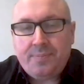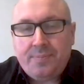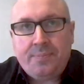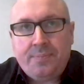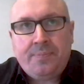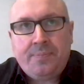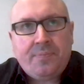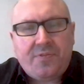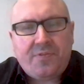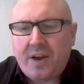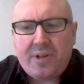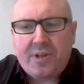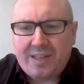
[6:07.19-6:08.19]

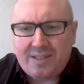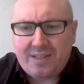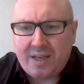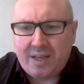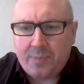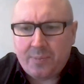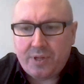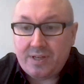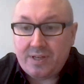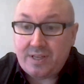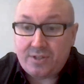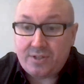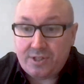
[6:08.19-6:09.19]
Very clean template,
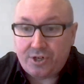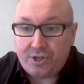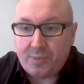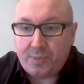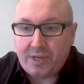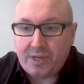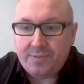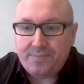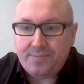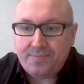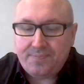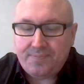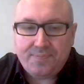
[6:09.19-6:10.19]
essentially germline.
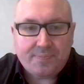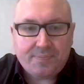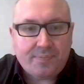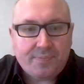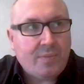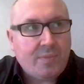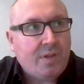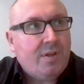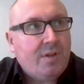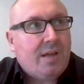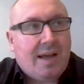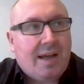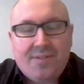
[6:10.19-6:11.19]

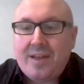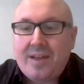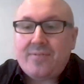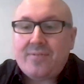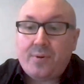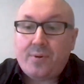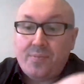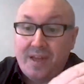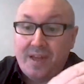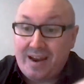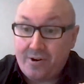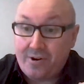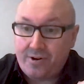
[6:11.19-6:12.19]
And then from
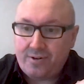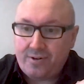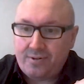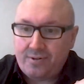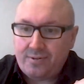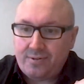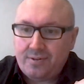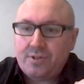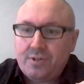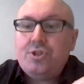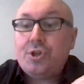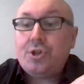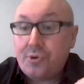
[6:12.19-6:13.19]
there,
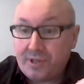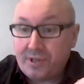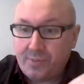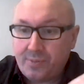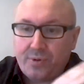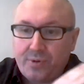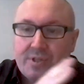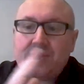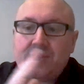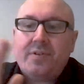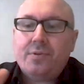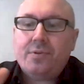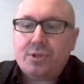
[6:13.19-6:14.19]
during the process
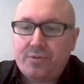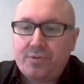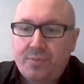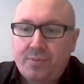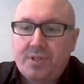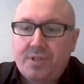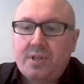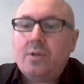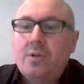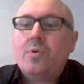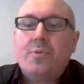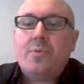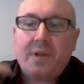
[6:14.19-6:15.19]
of evolution of the B
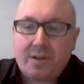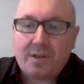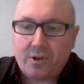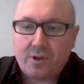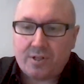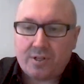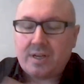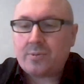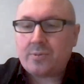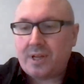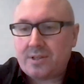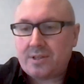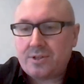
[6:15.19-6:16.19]
cell, with repeated contact
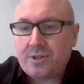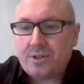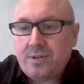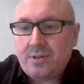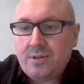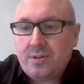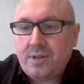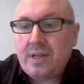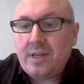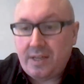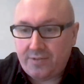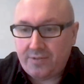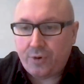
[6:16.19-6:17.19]
with antigen,
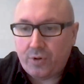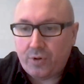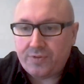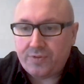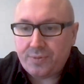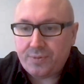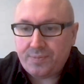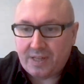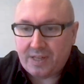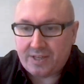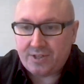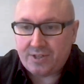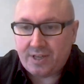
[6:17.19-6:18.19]
it evolves,
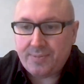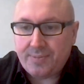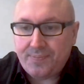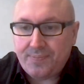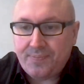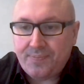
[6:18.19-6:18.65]
like you said.